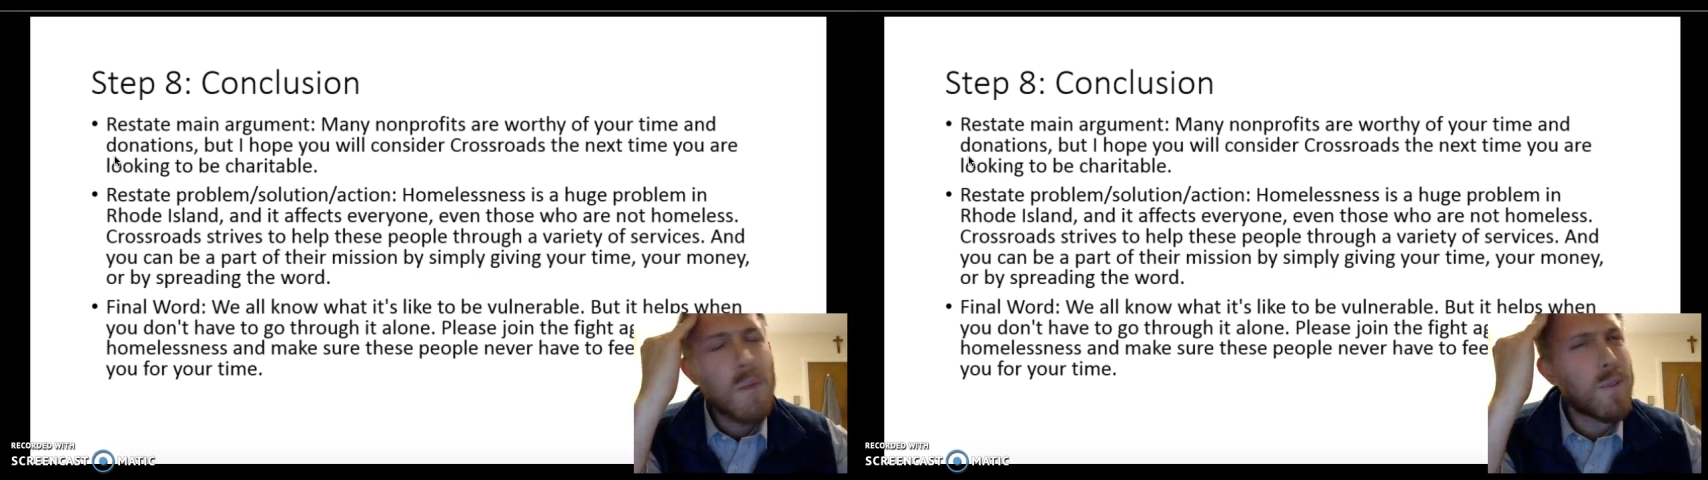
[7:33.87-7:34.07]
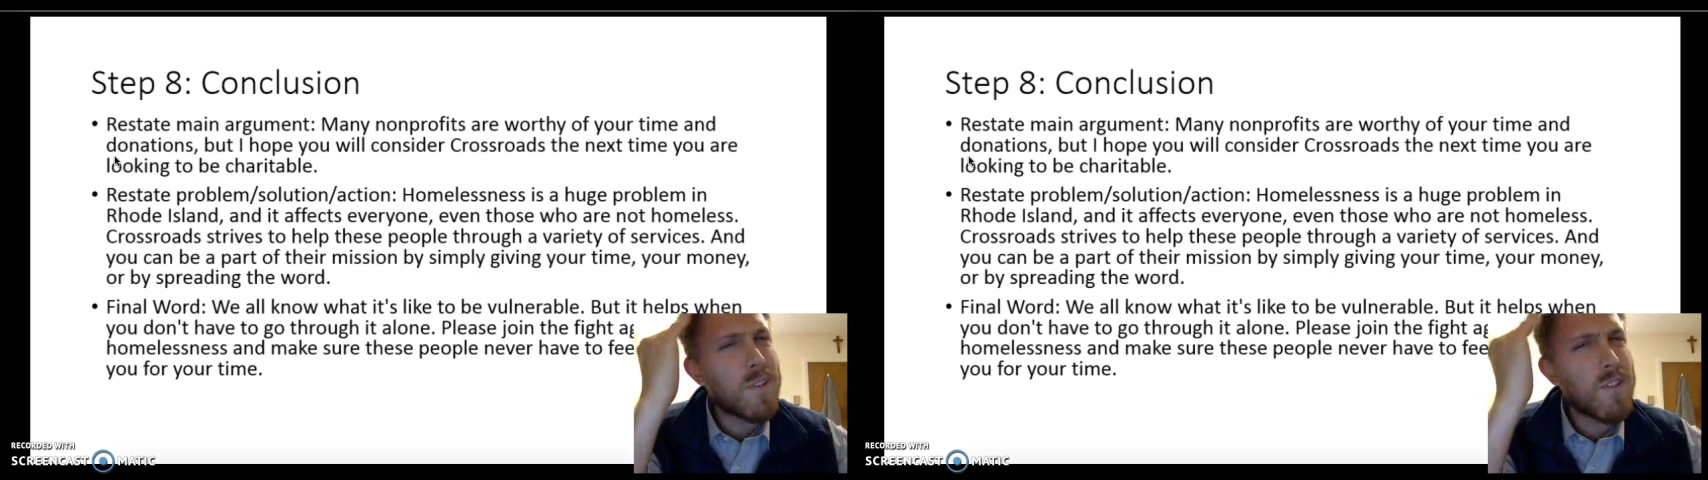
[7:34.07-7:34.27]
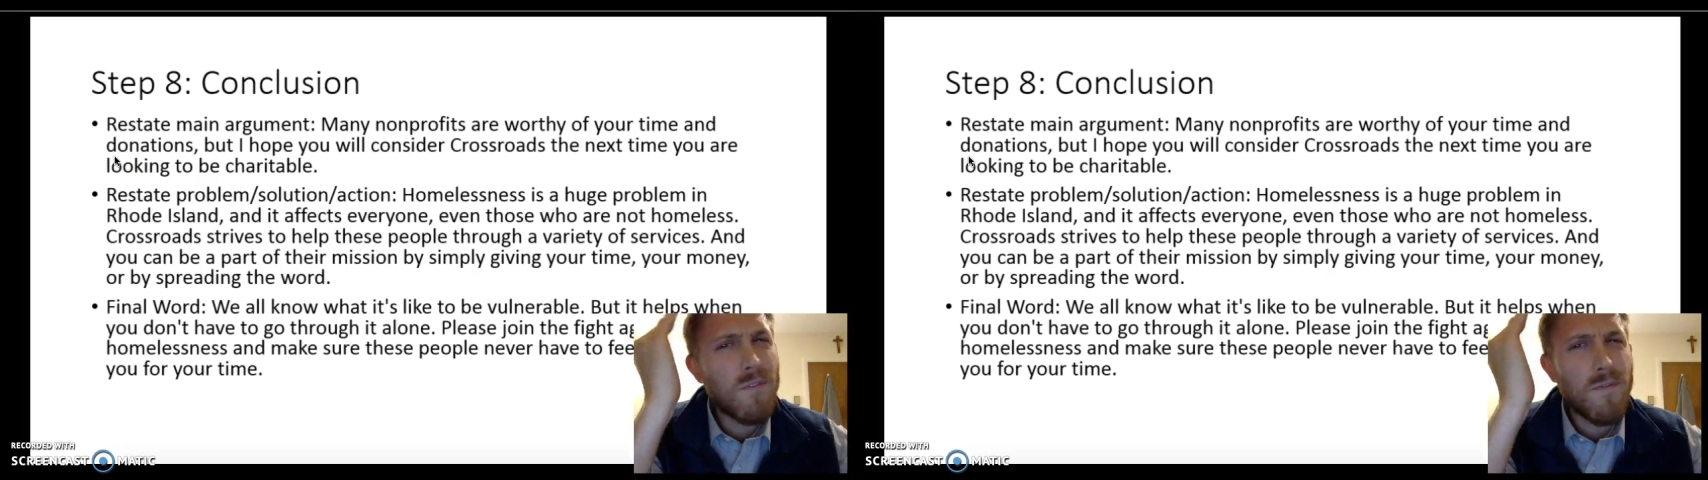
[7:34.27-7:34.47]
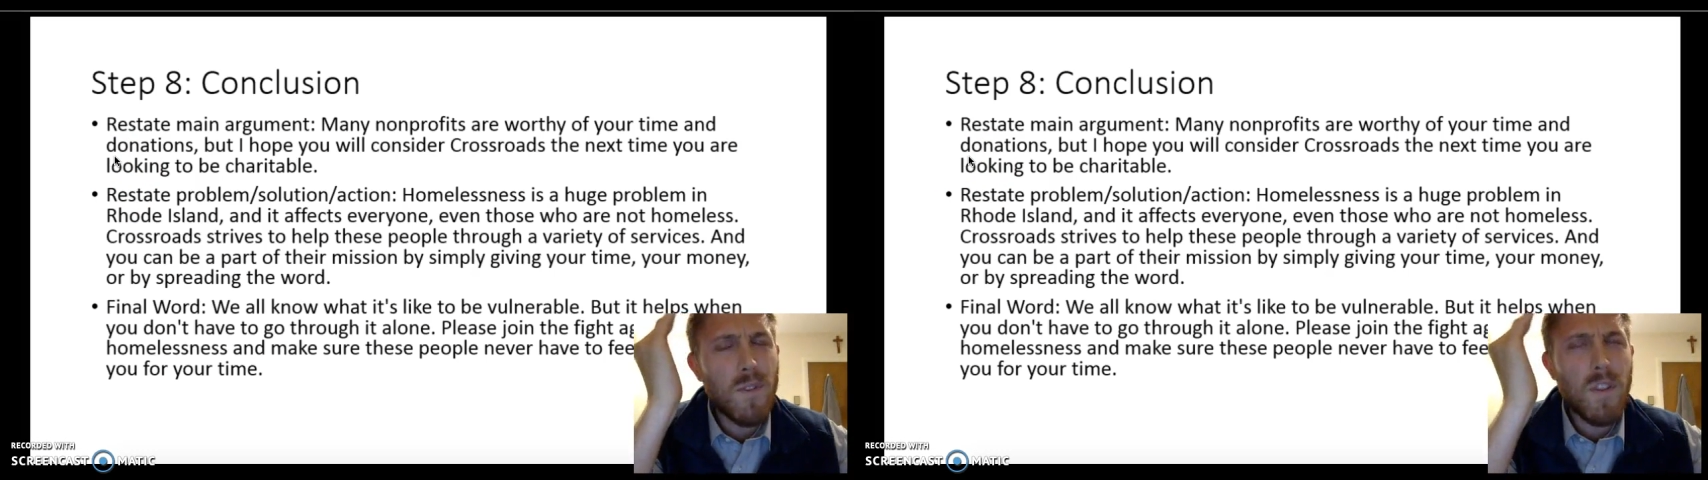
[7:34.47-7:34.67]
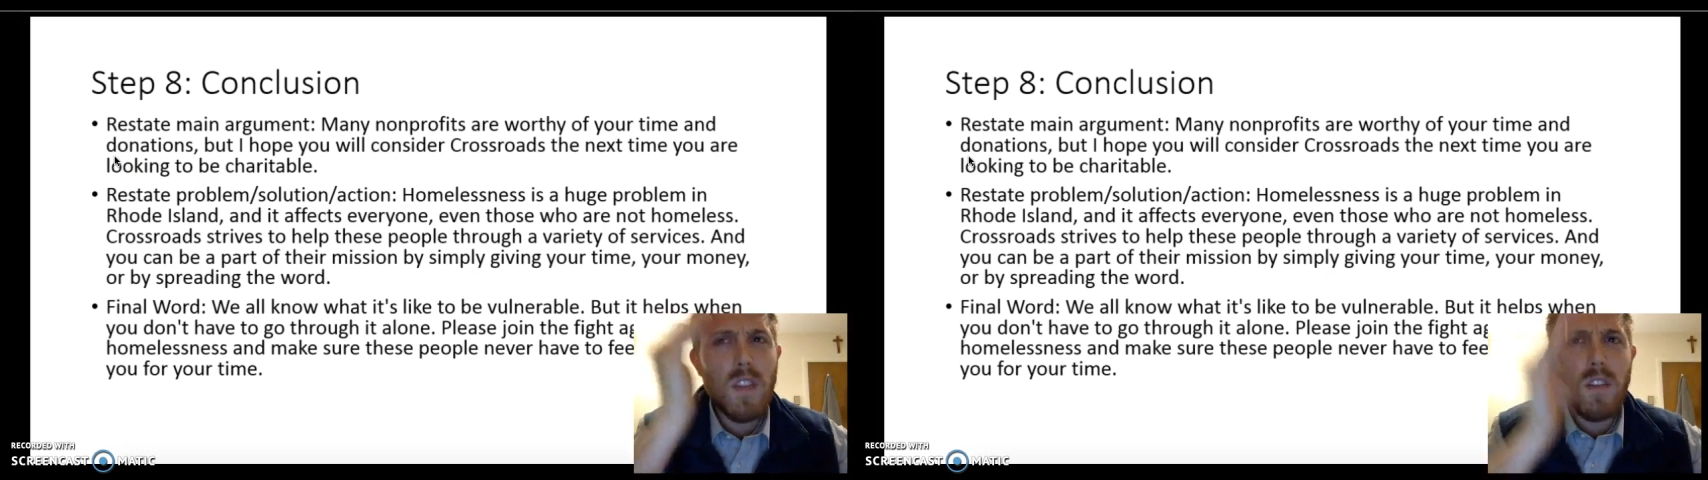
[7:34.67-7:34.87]
but don't
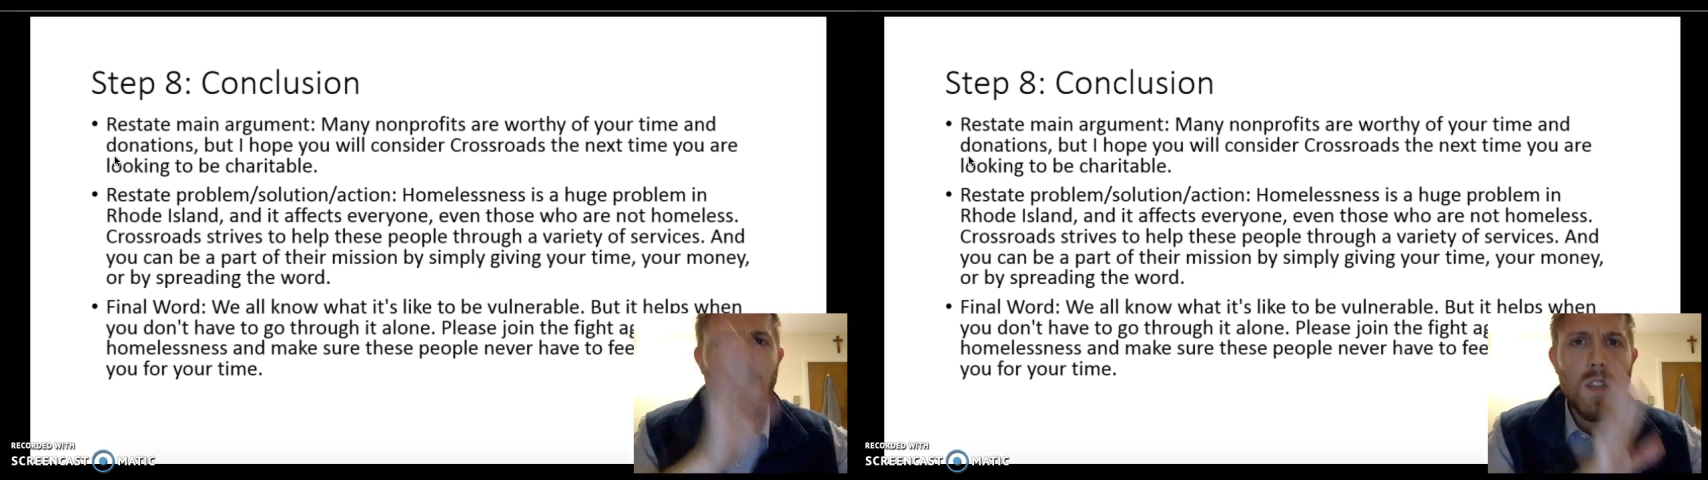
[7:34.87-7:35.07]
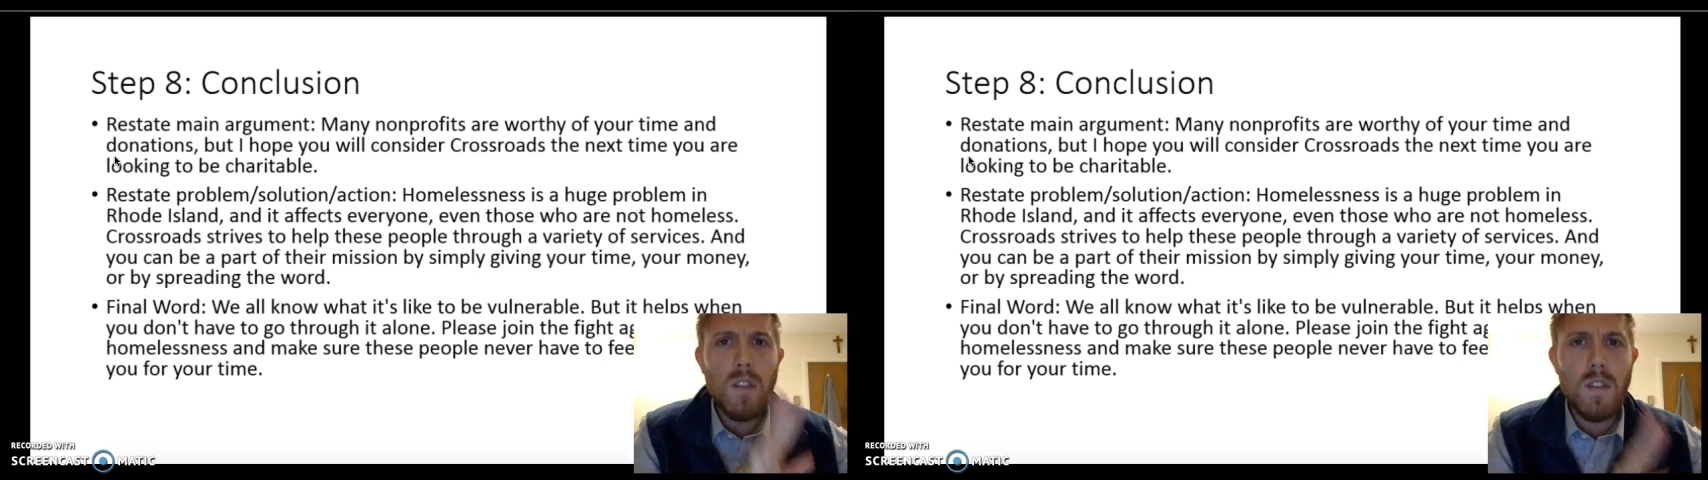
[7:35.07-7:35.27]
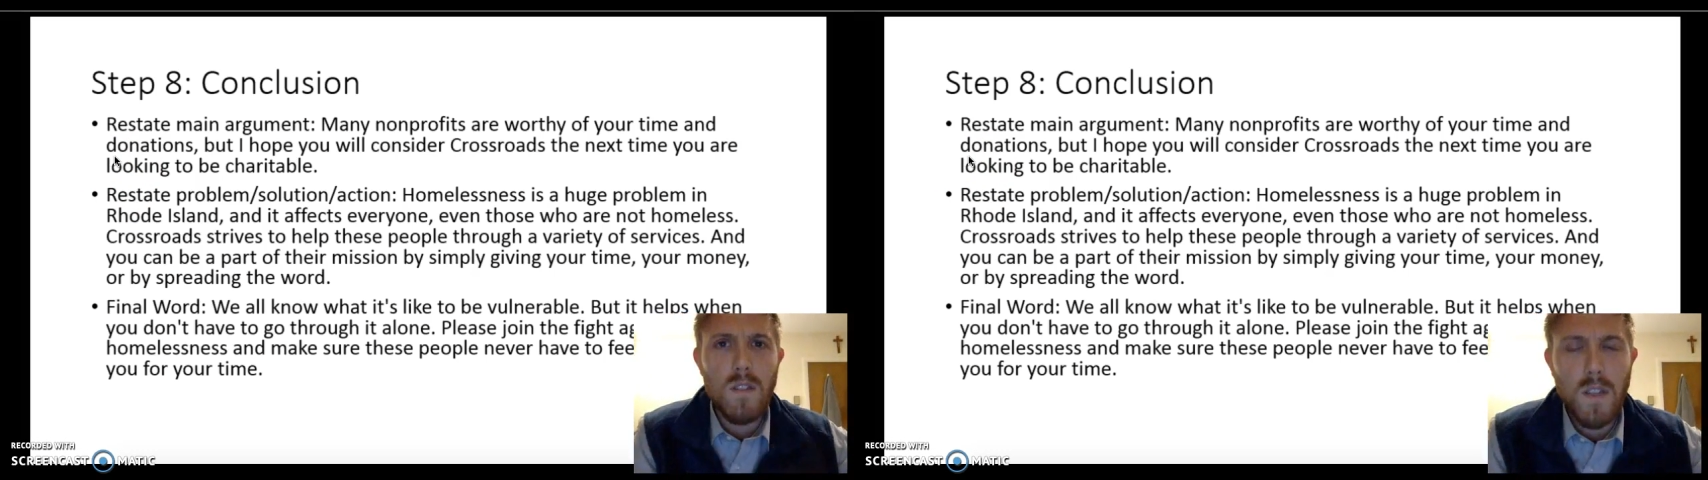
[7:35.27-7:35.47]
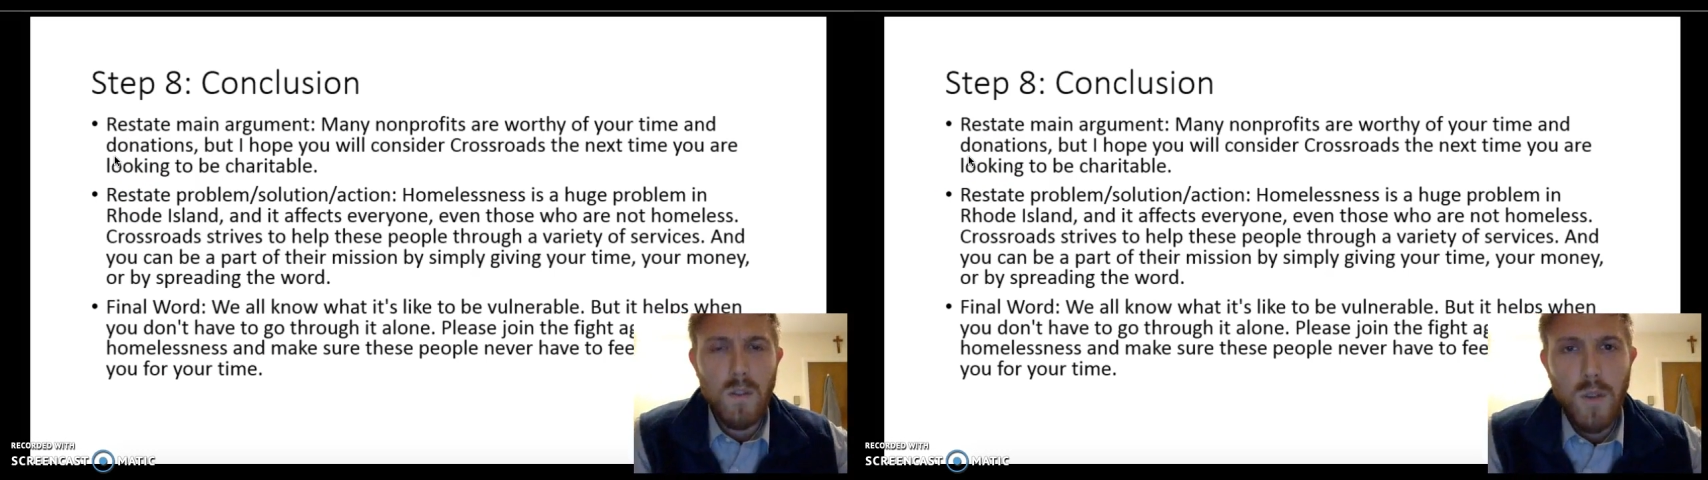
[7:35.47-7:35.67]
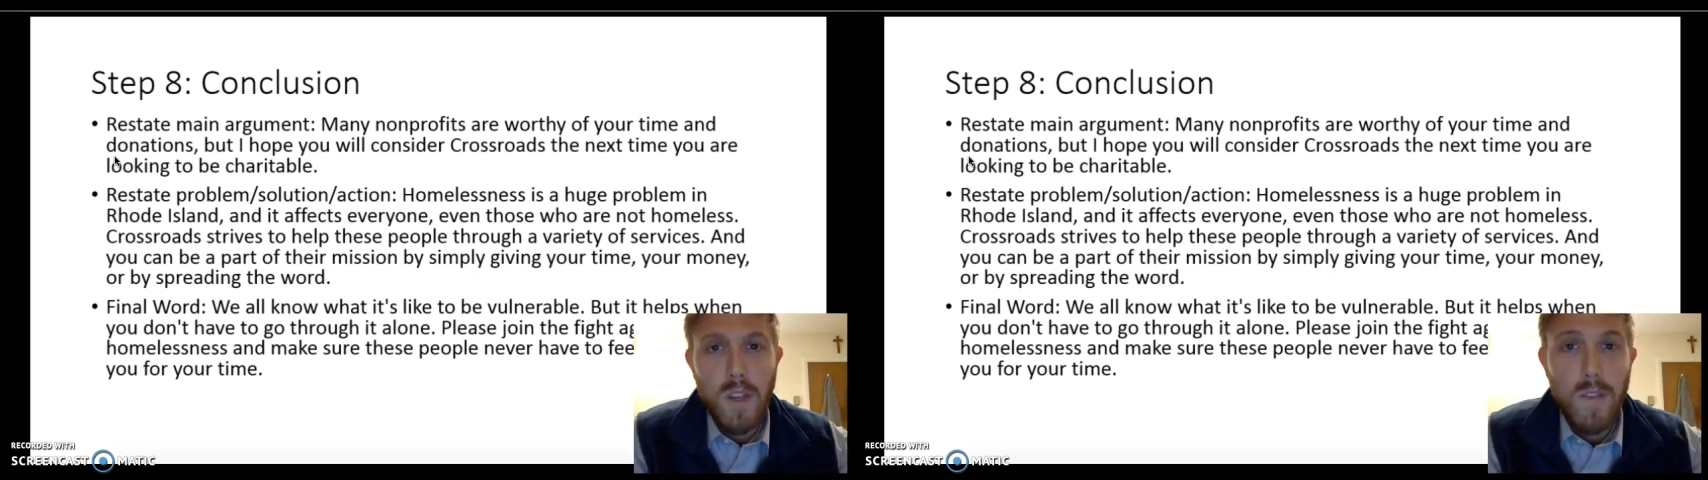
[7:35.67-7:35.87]
feel like you need to stick to it.